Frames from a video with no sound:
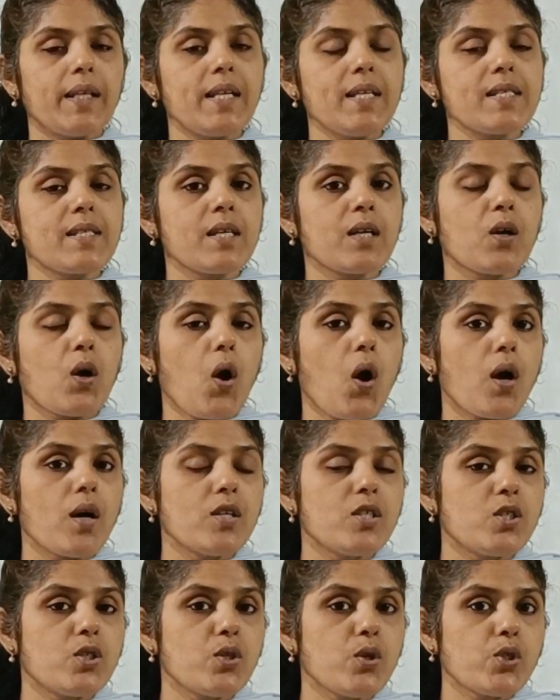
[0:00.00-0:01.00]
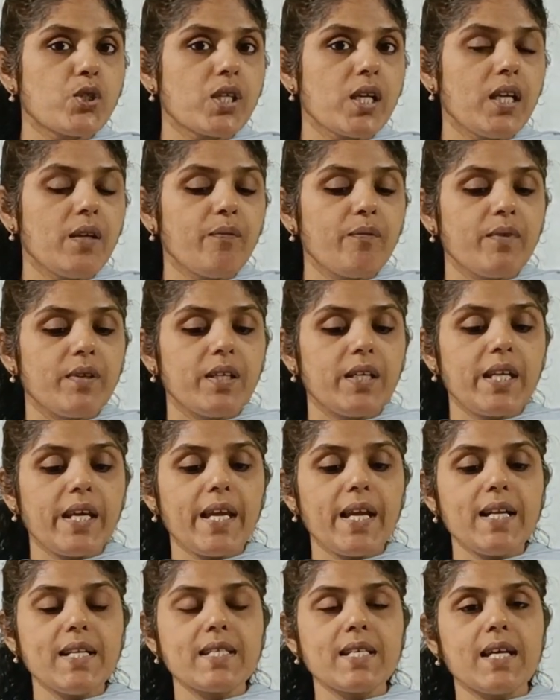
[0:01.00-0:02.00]
That is, Constitution
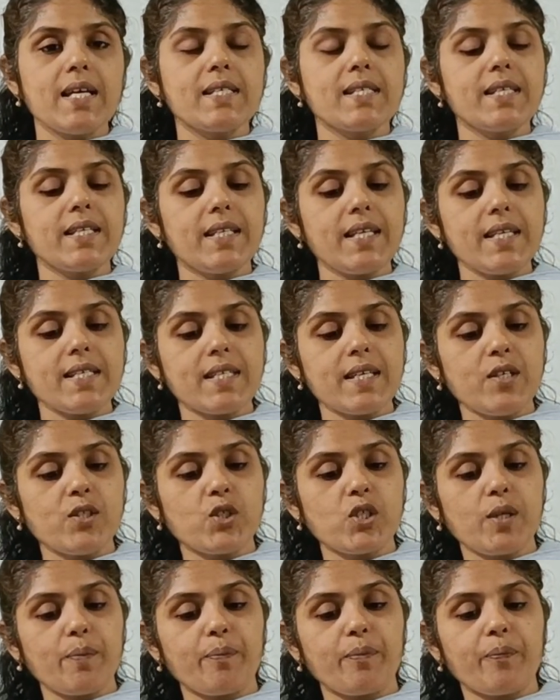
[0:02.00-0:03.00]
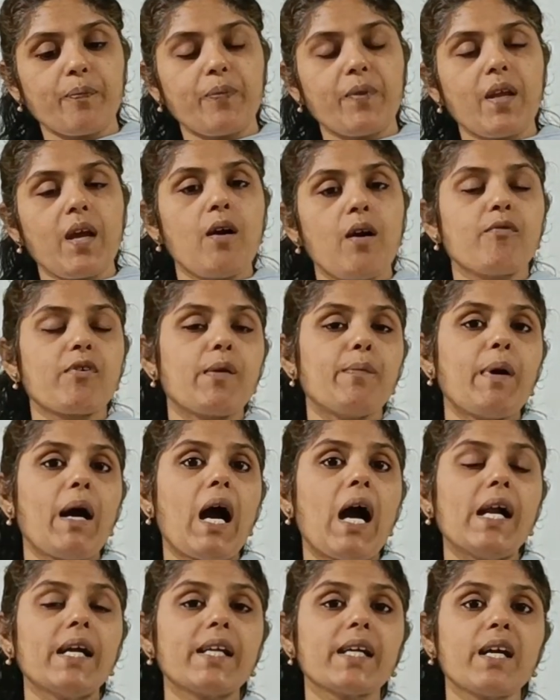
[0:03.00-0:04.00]
deals citizenship from
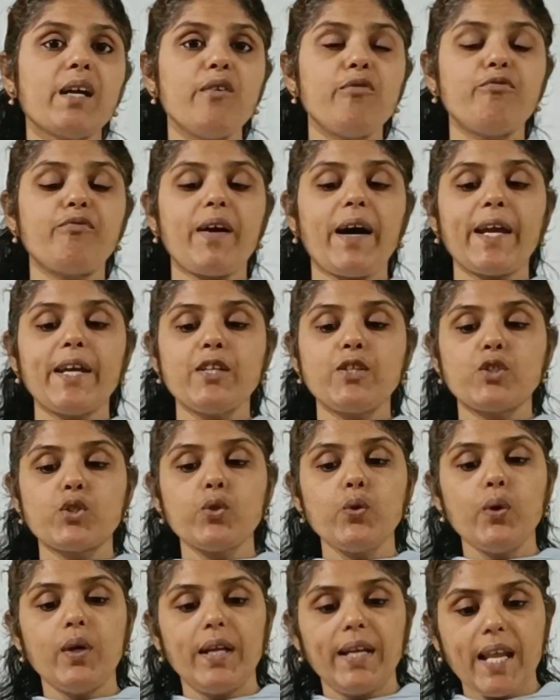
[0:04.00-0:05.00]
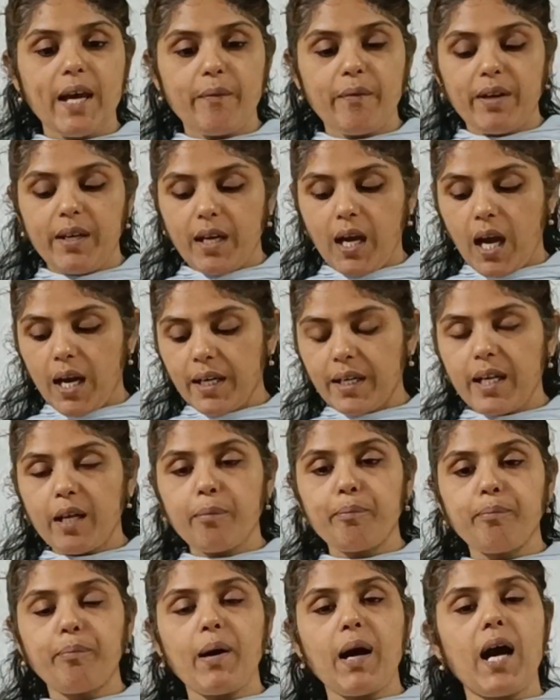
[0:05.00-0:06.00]
Article 5 to 11 under
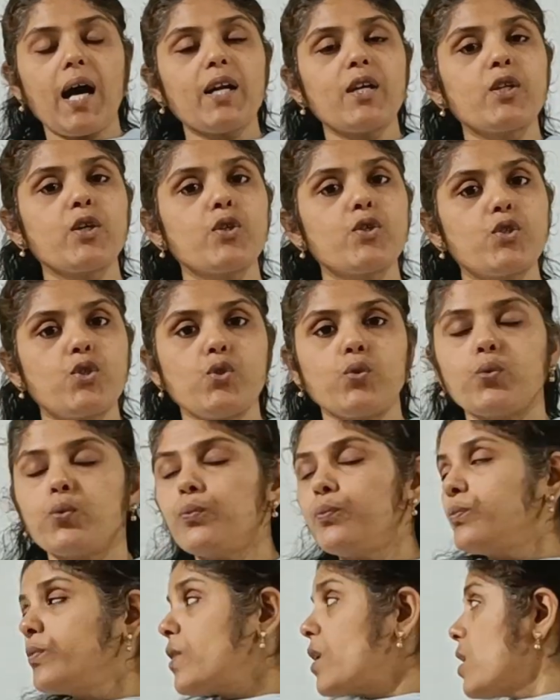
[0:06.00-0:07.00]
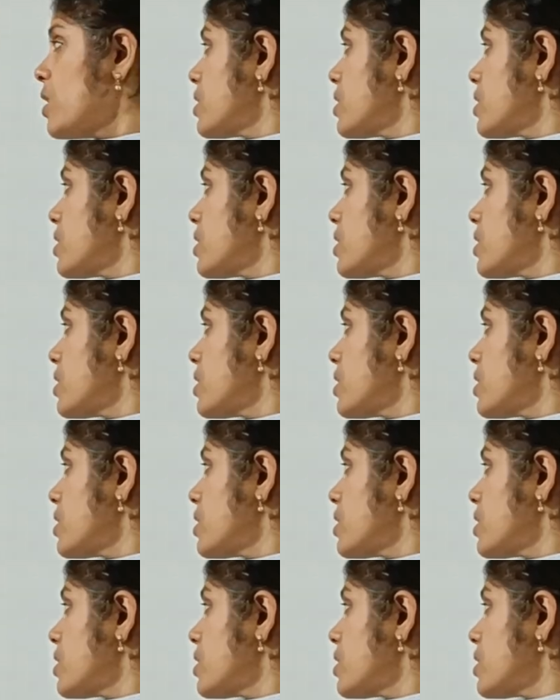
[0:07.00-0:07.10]
Part 2.